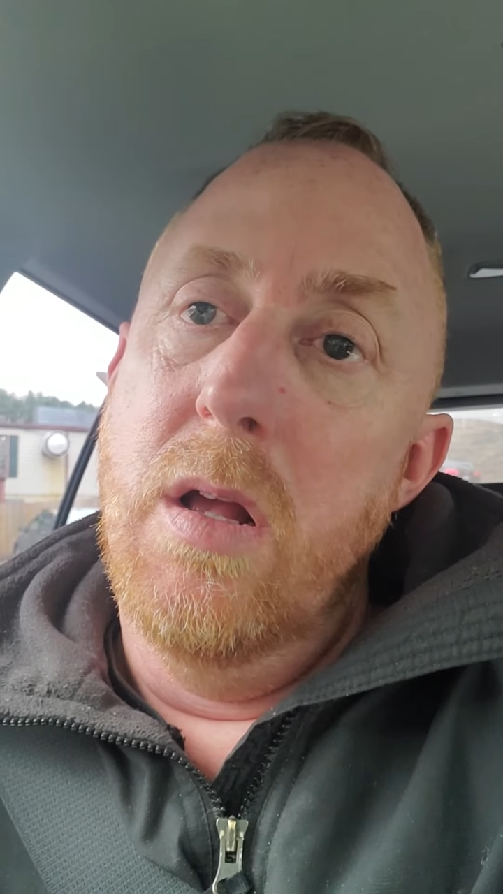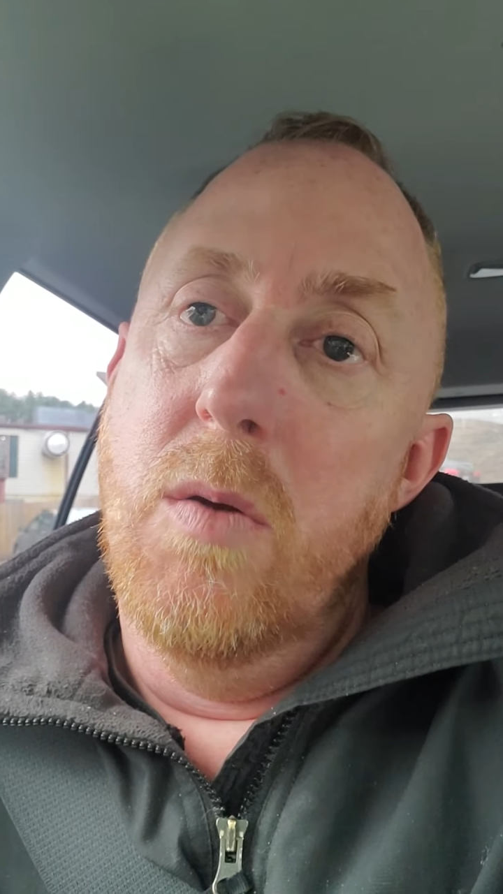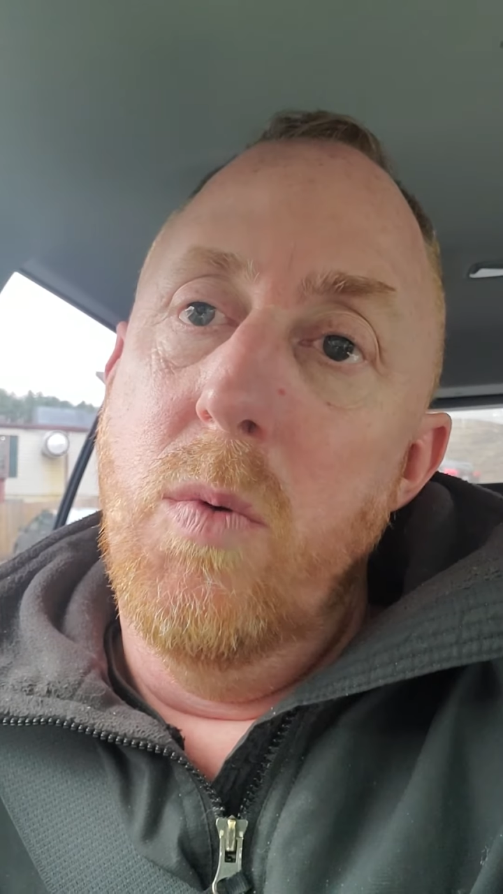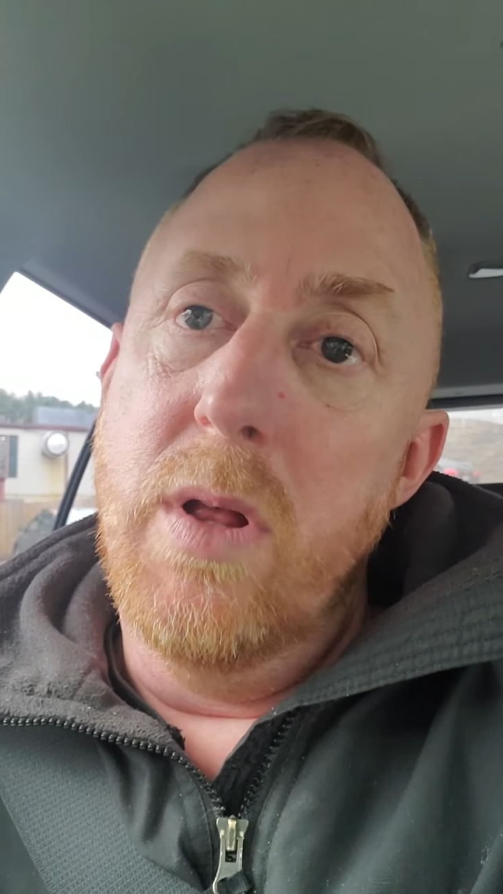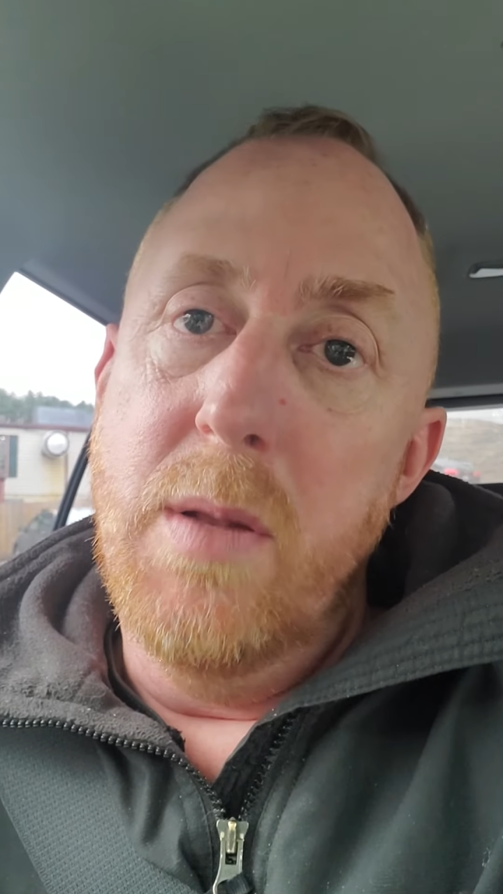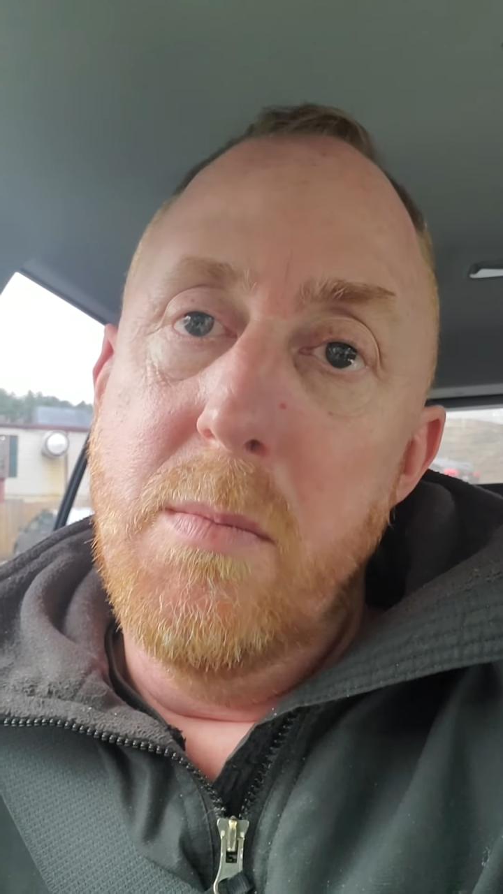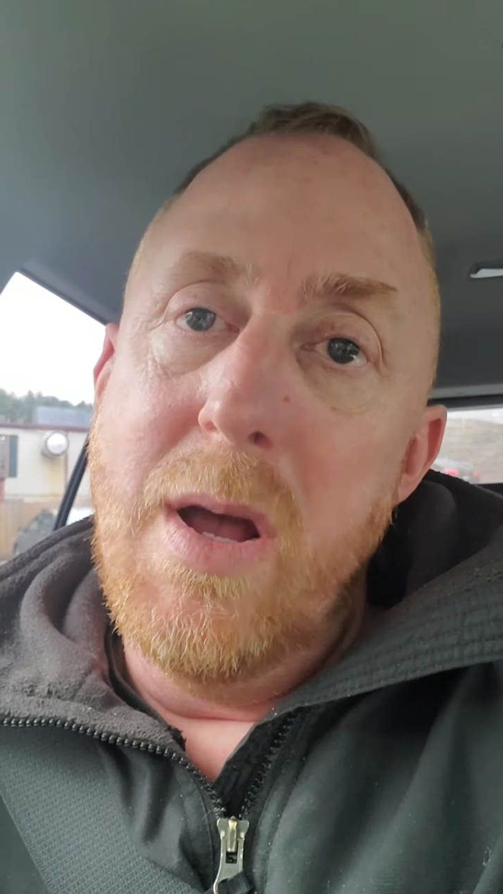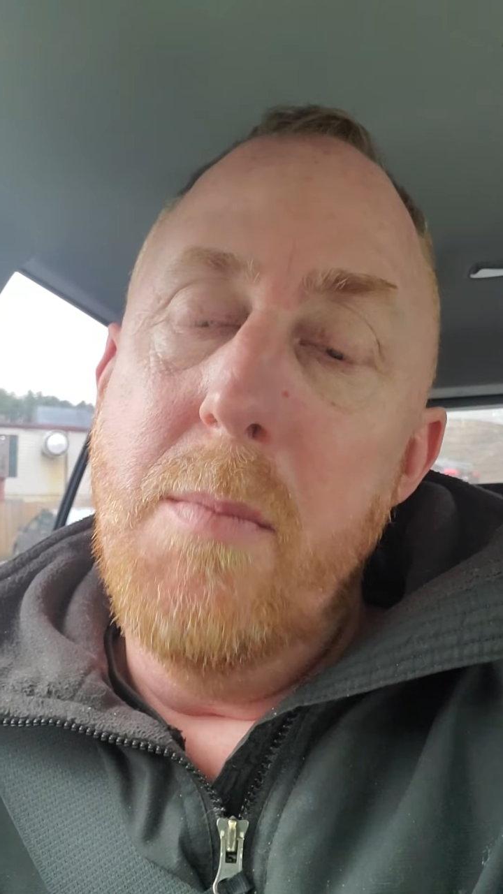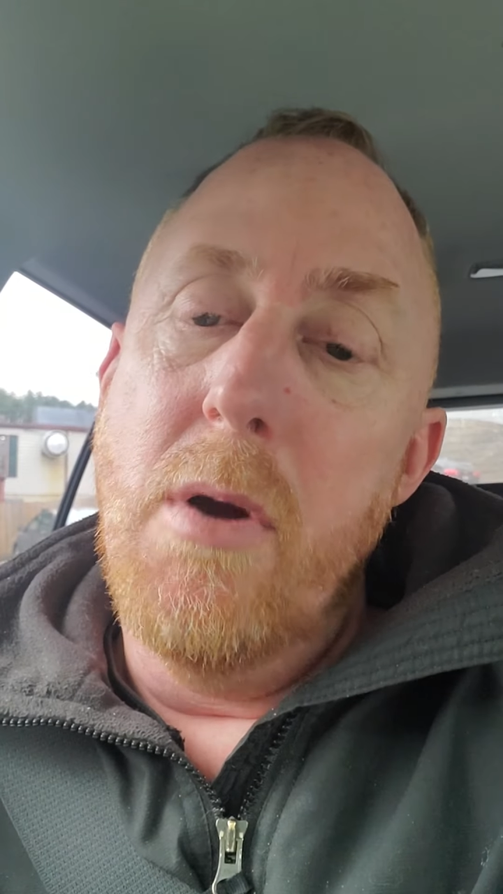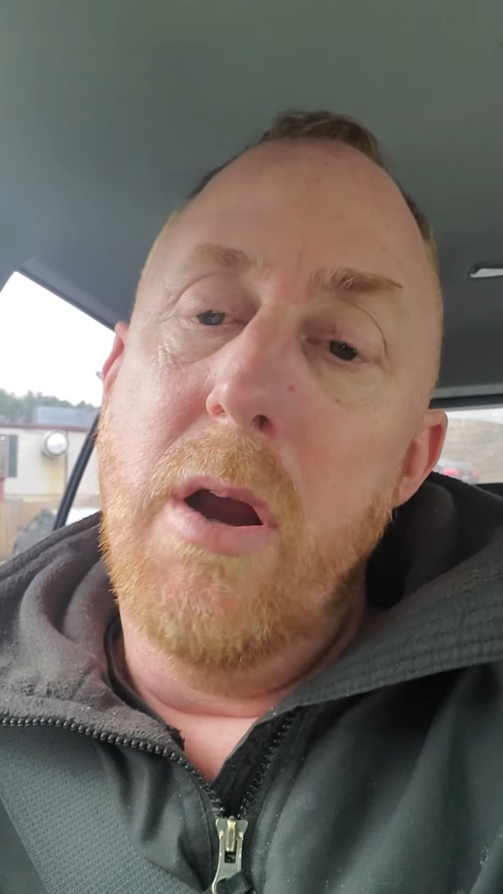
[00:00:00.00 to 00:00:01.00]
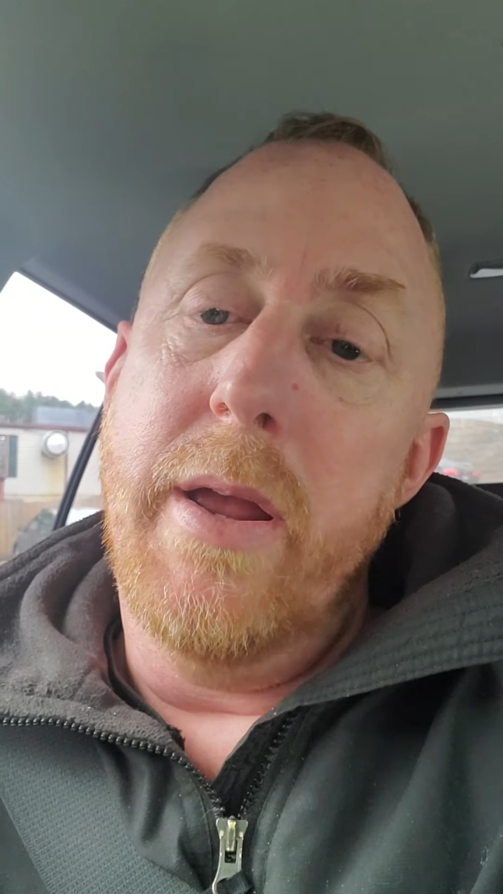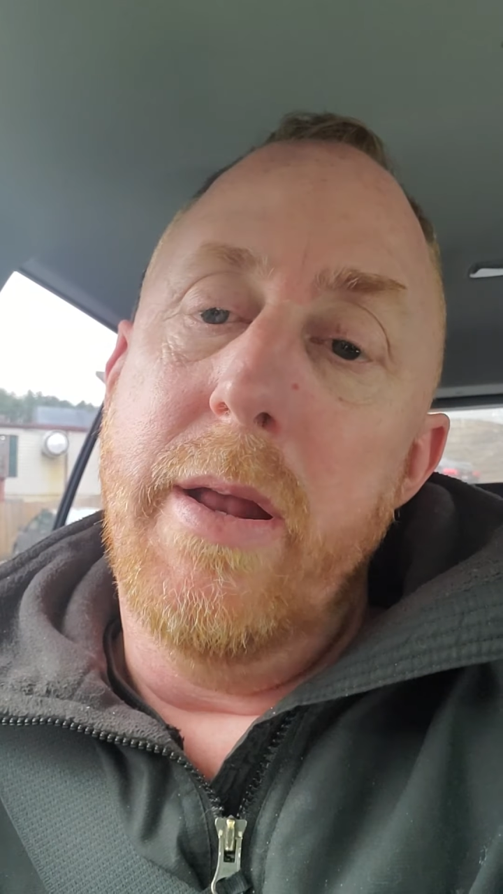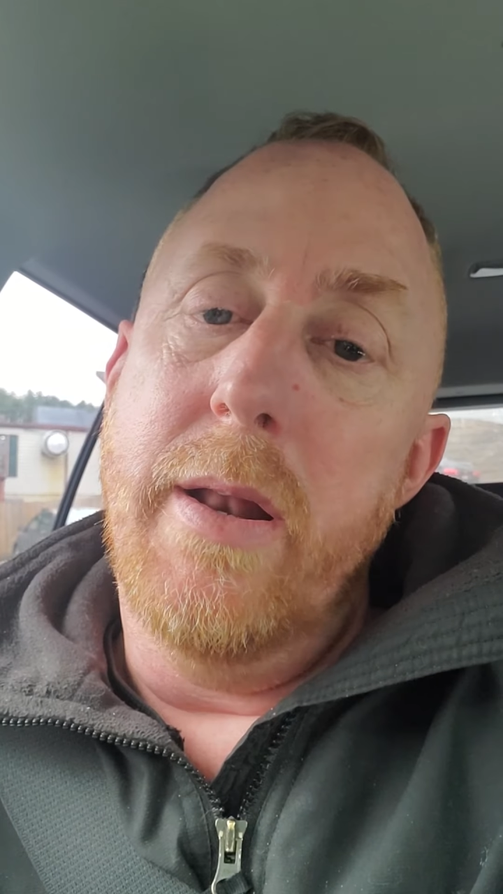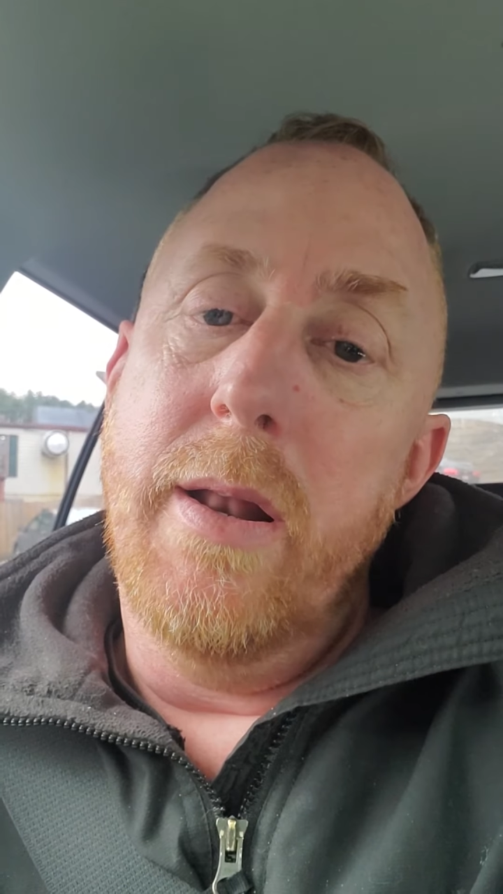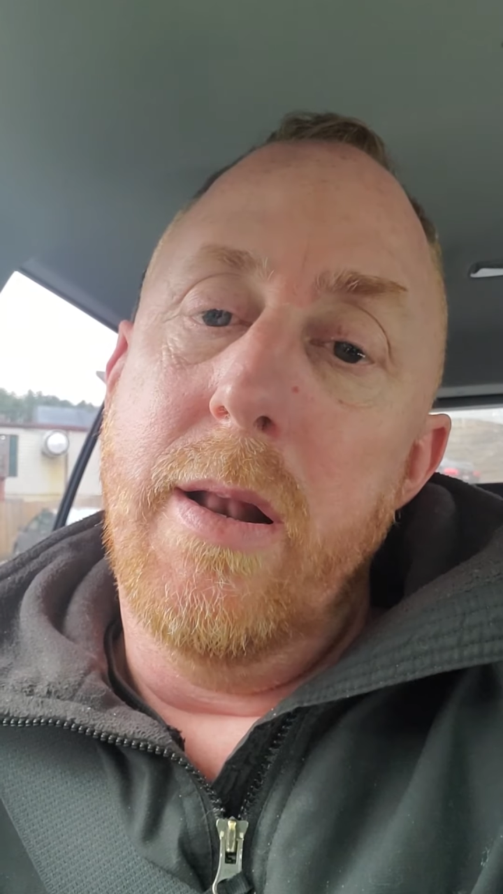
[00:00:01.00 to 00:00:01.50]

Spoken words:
Well, in my market,